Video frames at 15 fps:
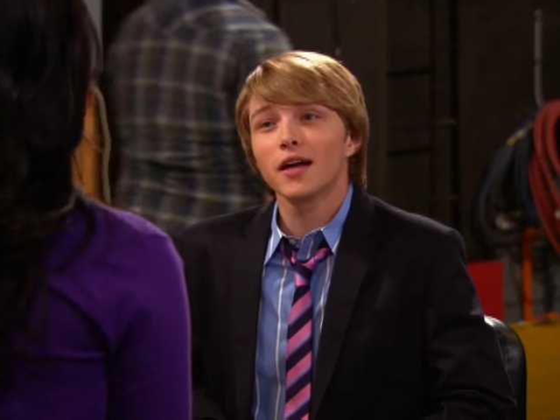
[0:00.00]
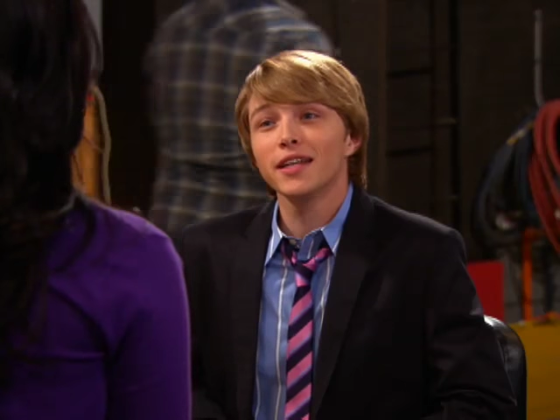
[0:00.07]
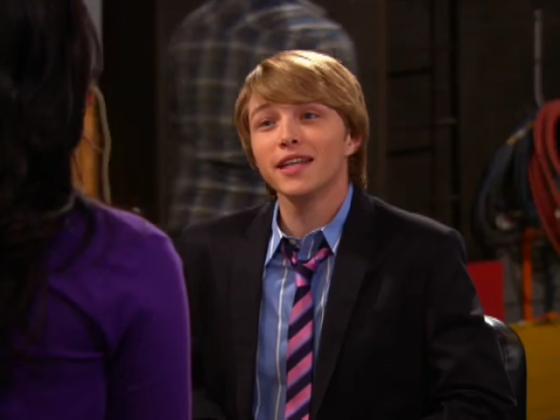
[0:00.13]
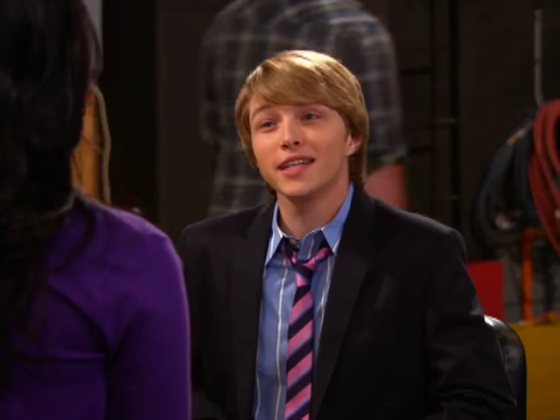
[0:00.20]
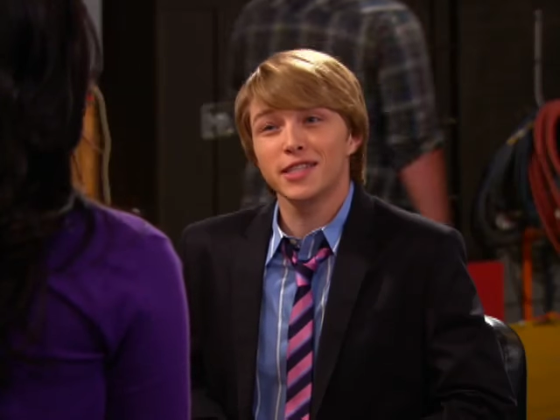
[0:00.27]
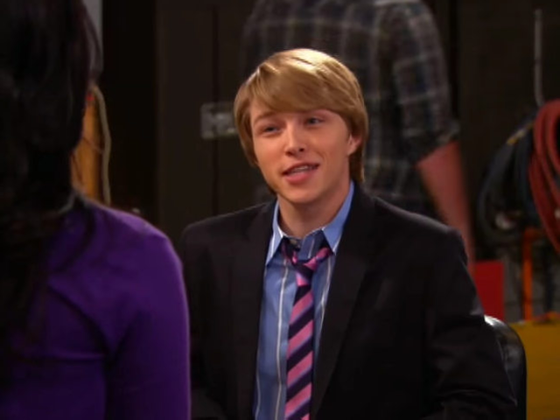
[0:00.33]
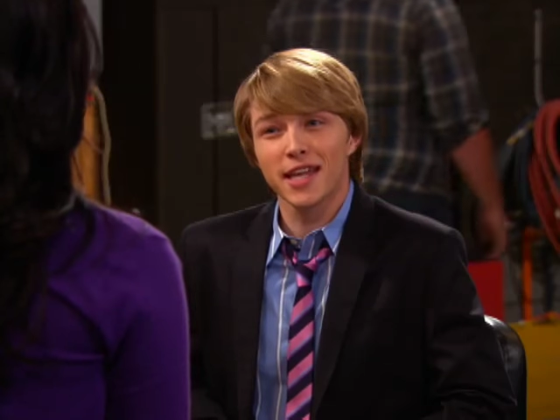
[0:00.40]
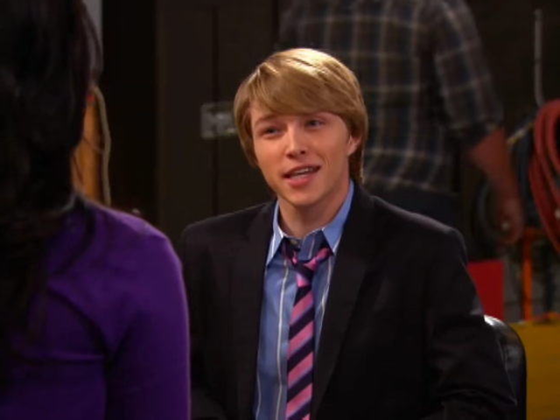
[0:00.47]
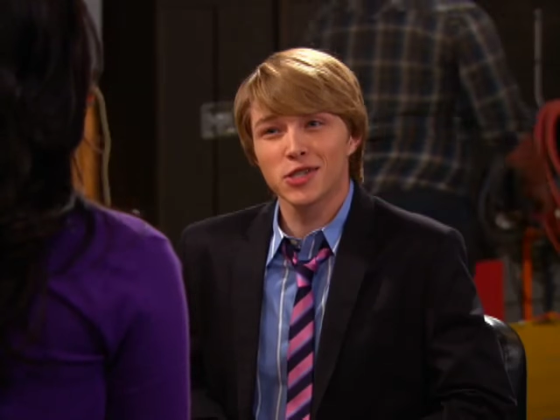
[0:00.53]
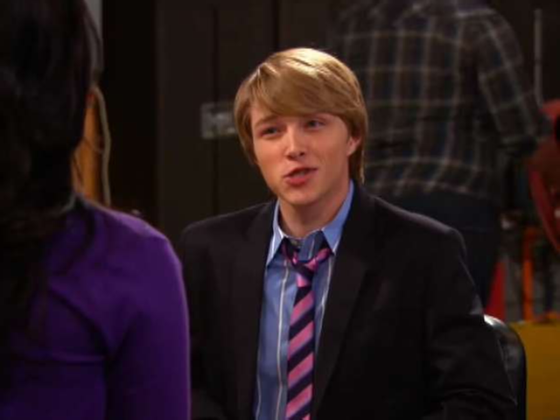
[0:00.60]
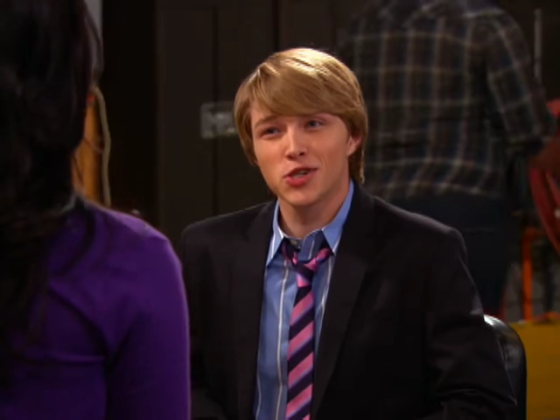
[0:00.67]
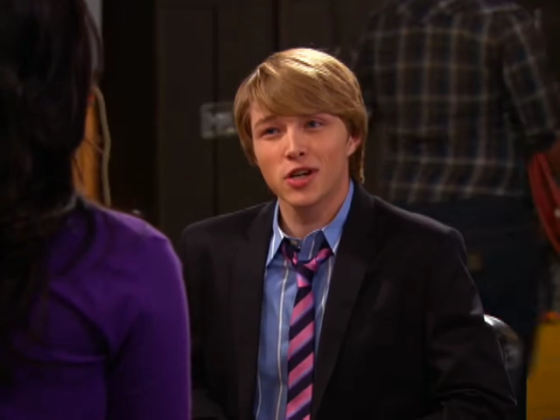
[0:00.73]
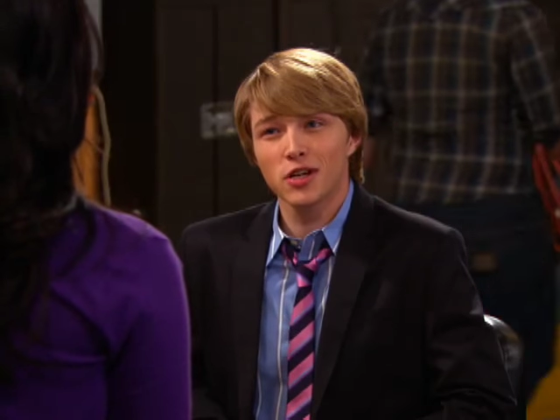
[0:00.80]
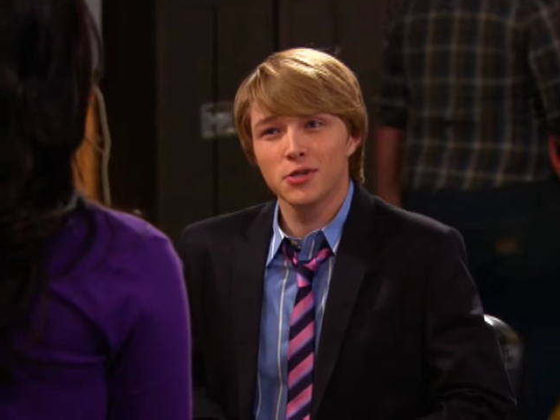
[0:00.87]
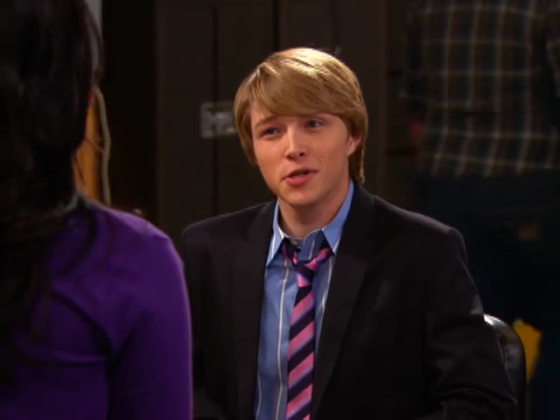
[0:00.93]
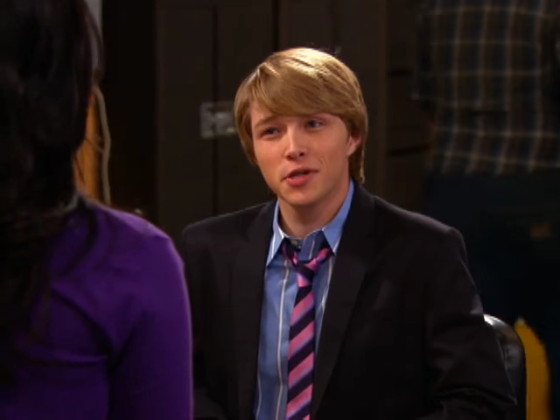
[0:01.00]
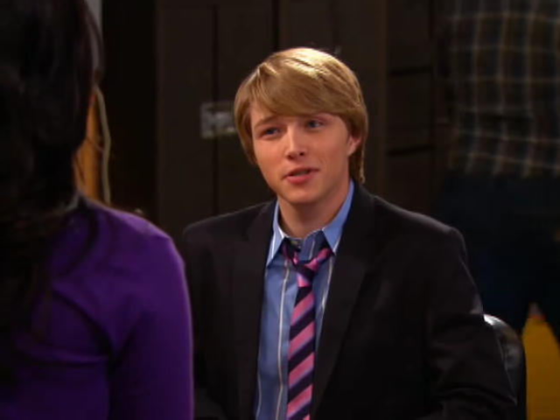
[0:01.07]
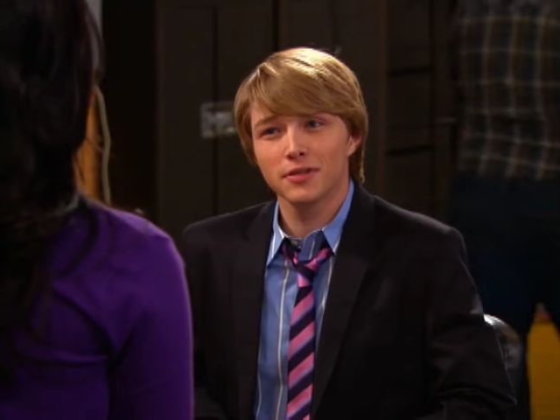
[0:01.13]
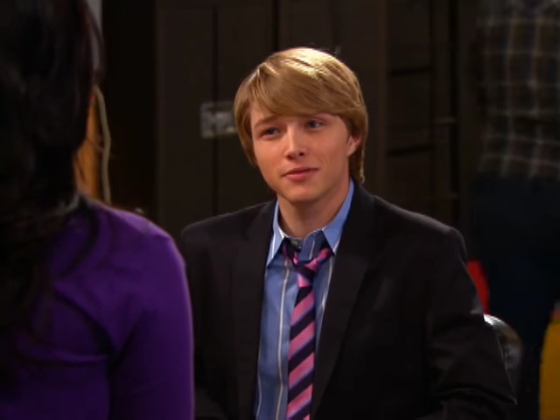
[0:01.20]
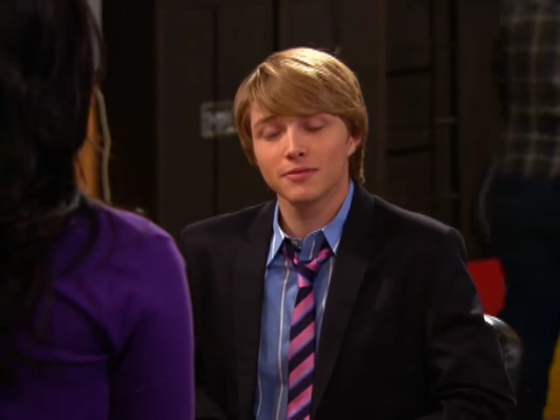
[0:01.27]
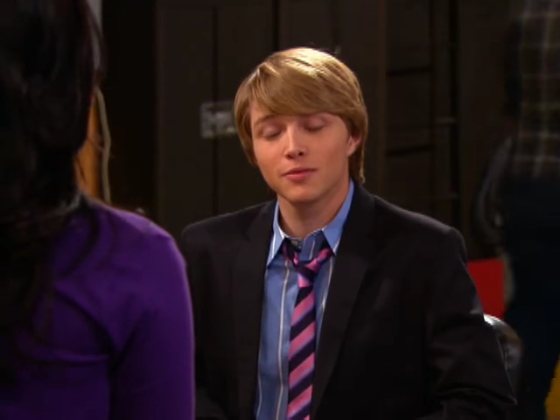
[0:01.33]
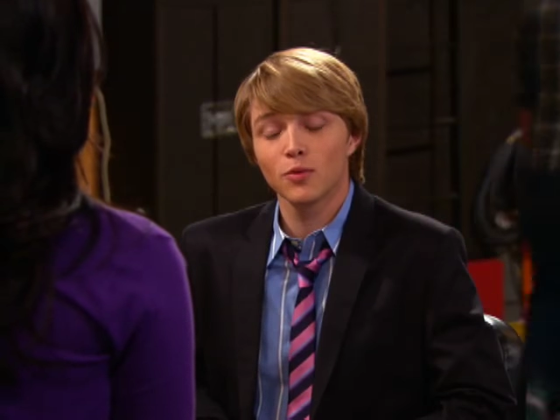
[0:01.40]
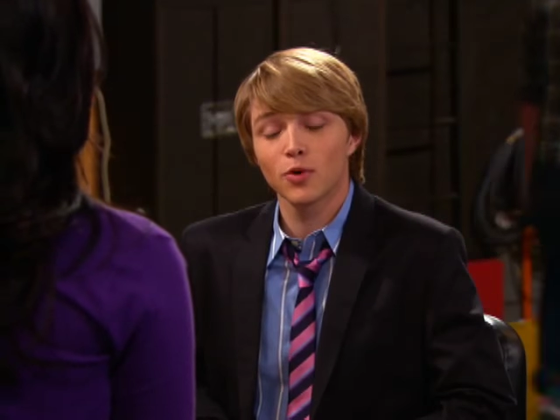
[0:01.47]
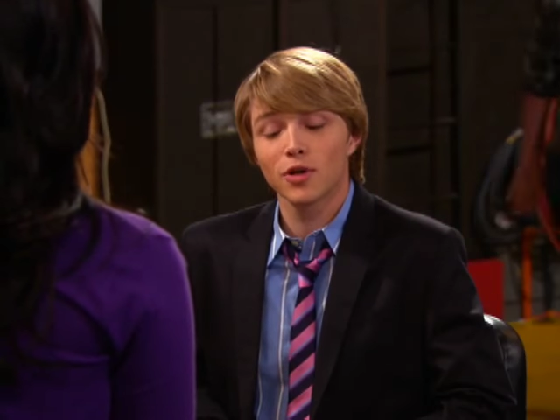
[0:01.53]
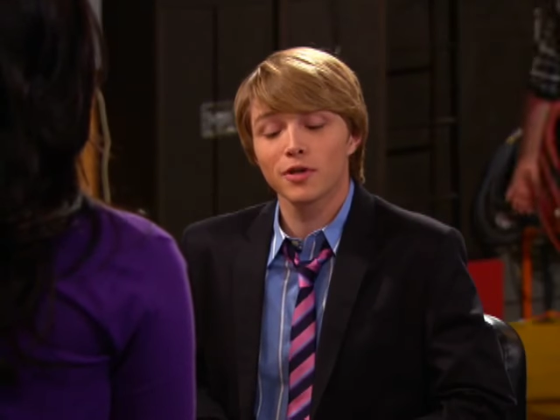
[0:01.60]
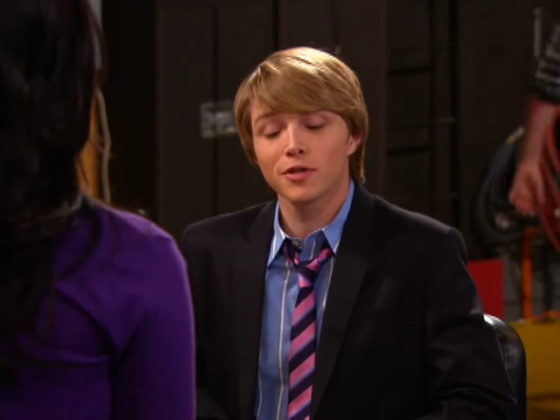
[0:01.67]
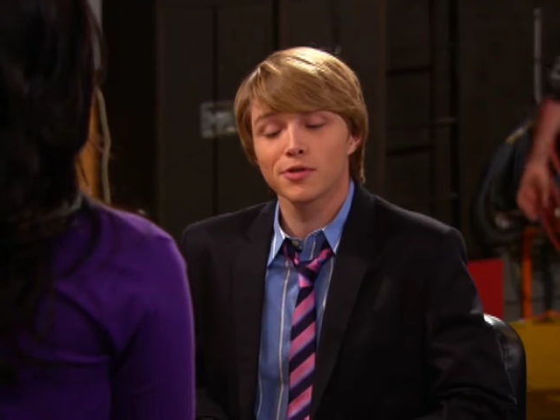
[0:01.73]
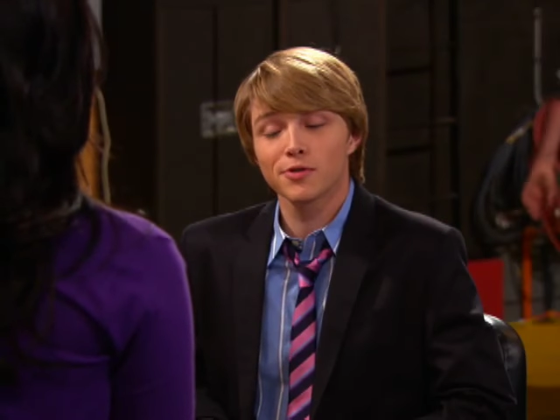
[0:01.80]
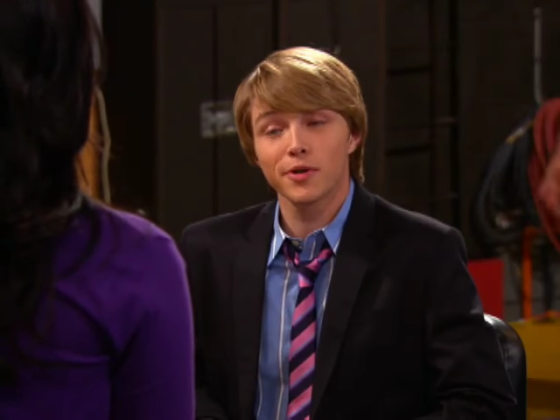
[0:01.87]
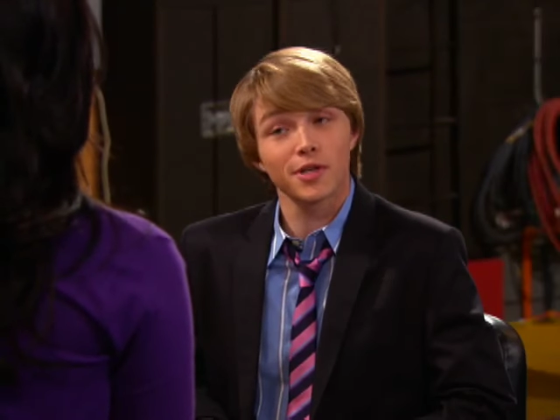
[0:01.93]
I need a tennis judge. Word
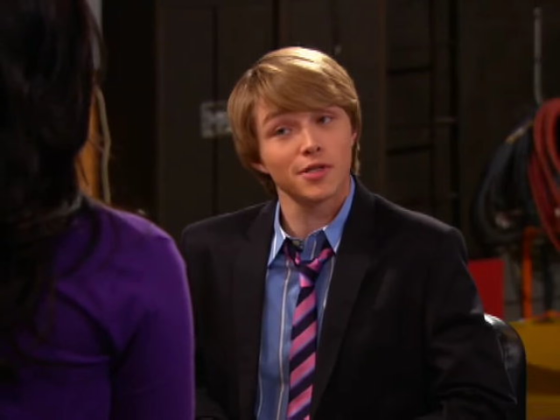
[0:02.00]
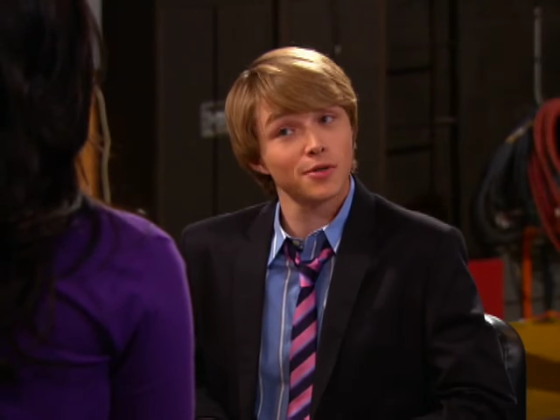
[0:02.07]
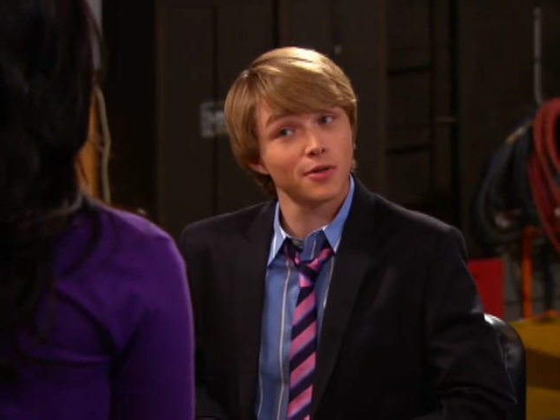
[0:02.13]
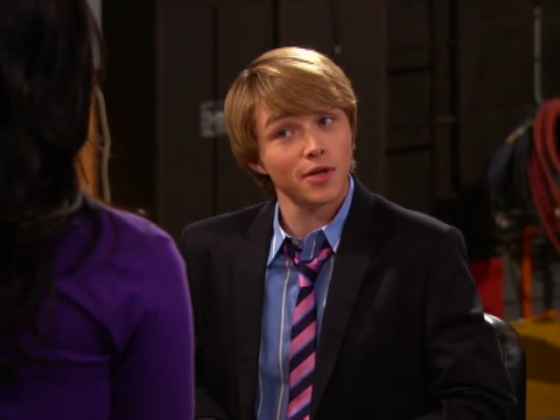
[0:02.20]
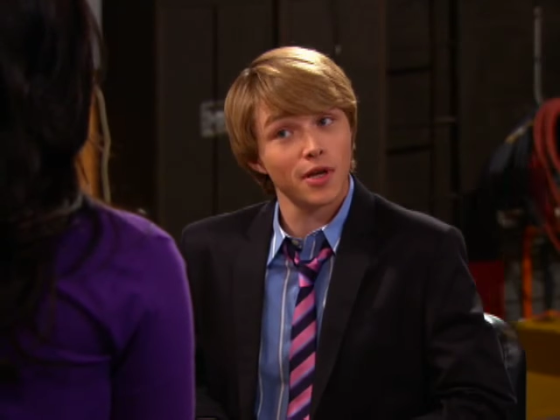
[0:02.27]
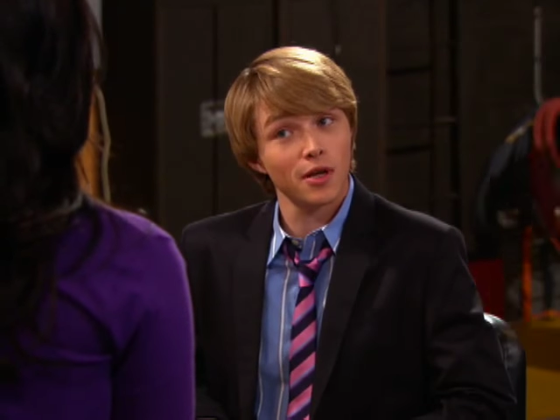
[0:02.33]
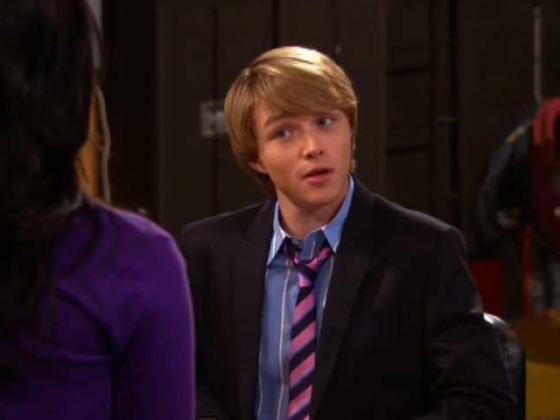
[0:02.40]
on the street is you can